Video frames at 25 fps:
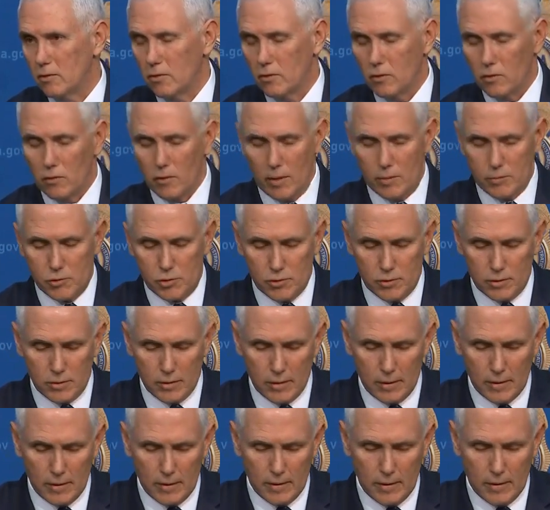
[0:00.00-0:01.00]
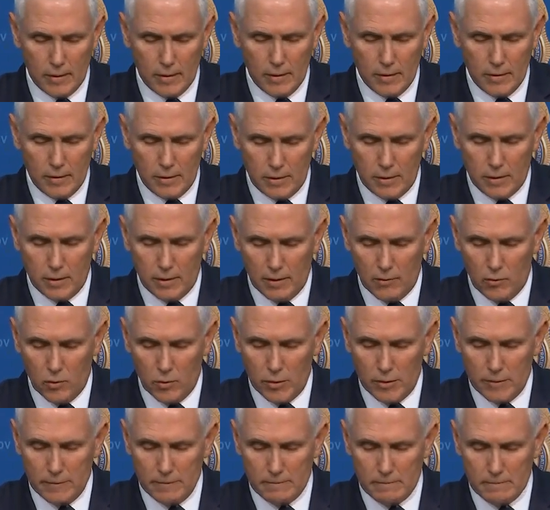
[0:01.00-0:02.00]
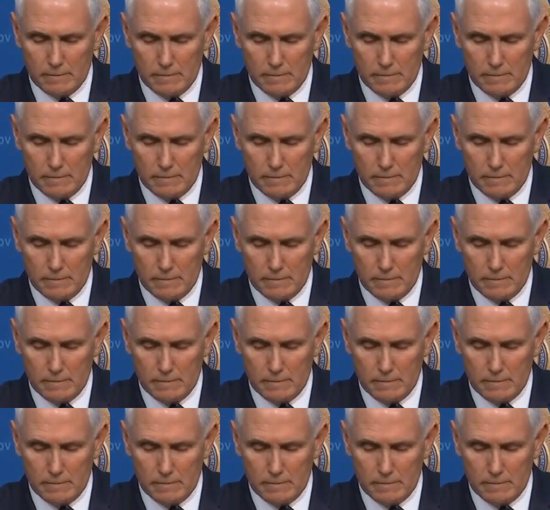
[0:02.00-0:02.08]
and corruption in government.